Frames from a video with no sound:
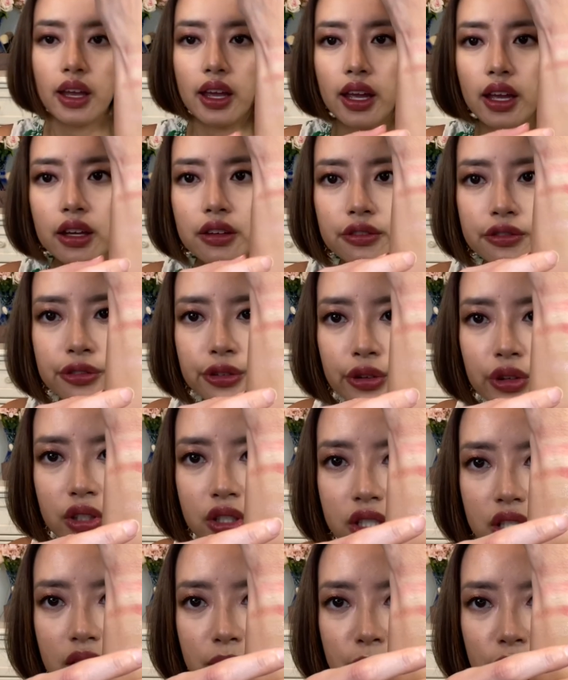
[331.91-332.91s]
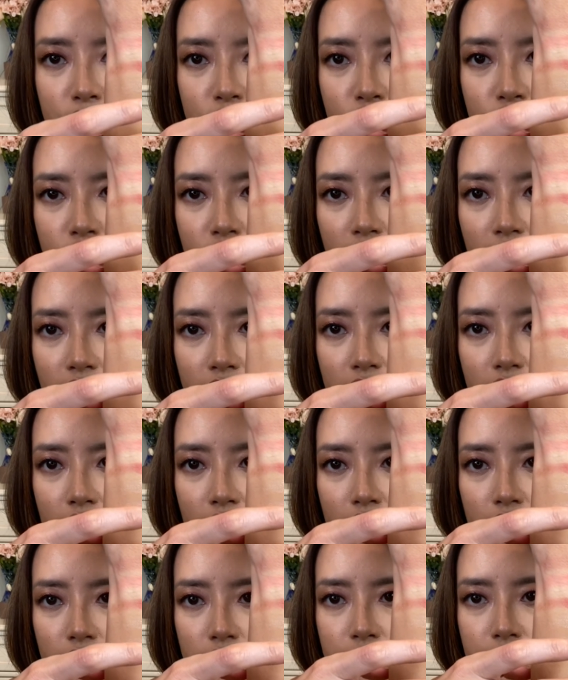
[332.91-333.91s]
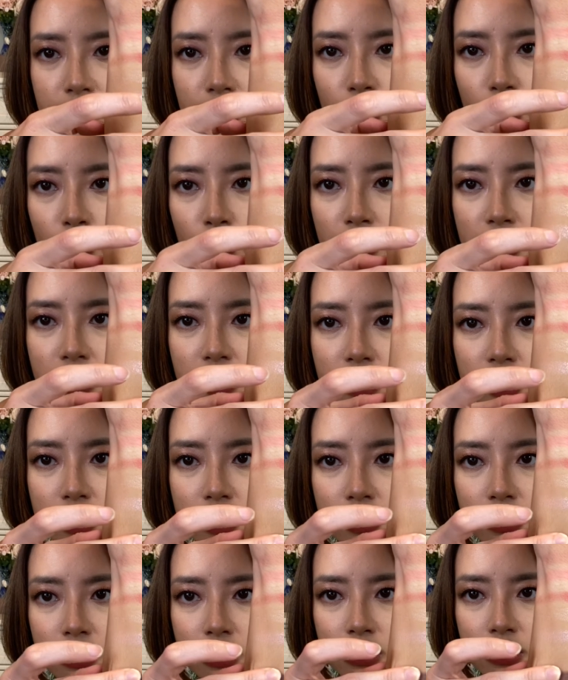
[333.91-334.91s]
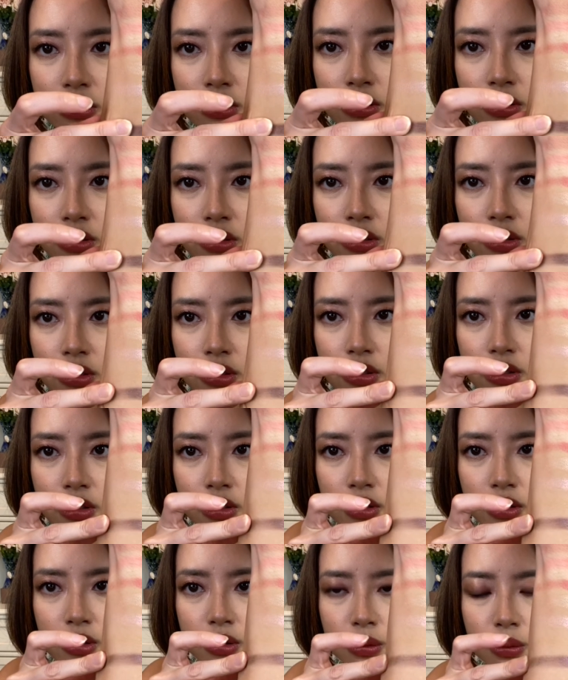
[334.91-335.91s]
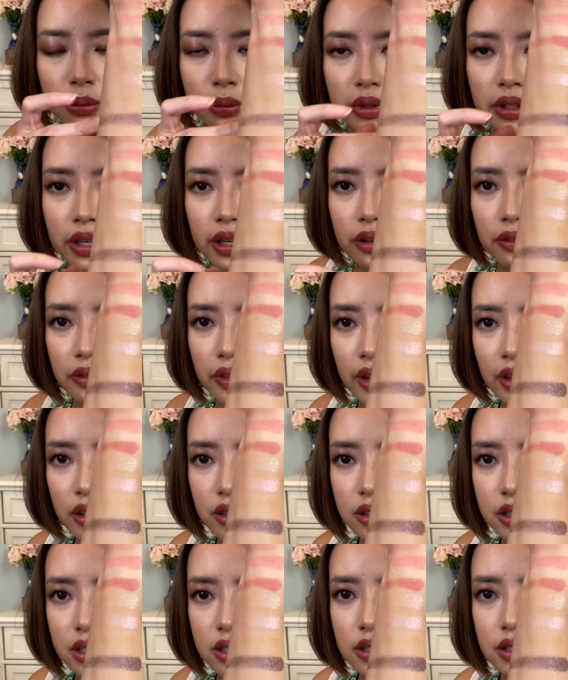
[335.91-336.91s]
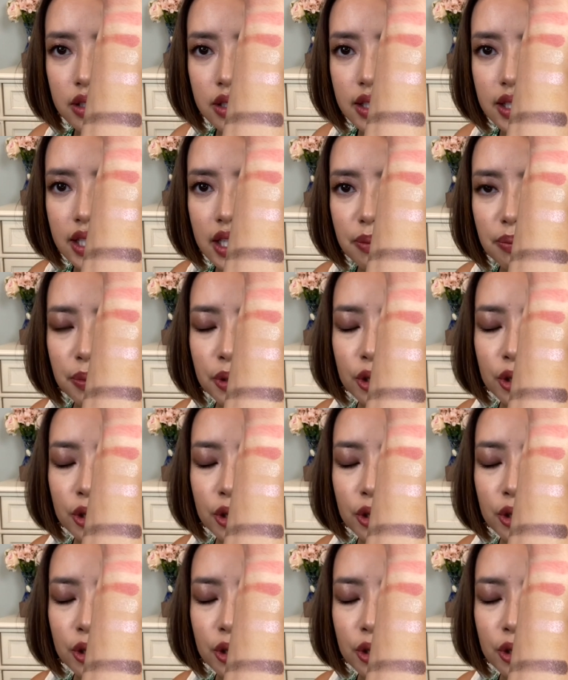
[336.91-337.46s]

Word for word: And for the deepest shade of the quint, we have that deep